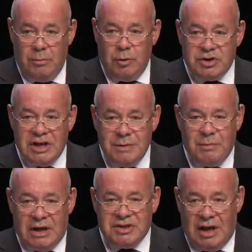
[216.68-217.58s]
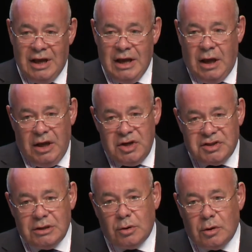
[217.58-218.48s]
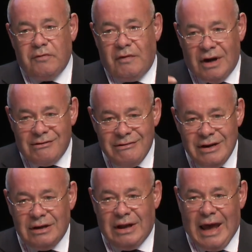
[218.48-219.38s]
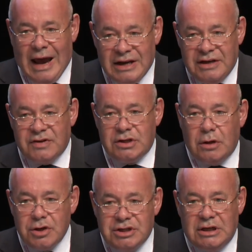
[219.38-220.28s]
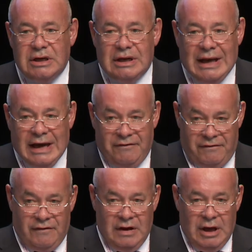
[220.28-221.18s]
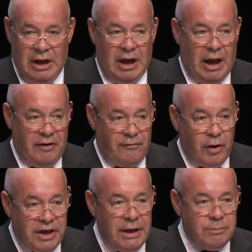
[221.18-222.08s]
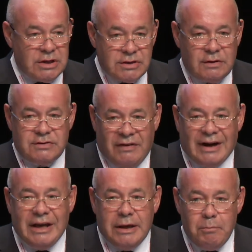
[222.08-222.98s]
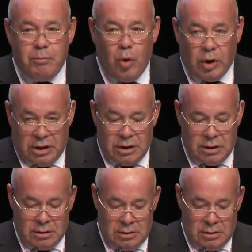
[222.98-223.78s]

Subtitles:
Museum as an institute of real active social life. And for him this was very important.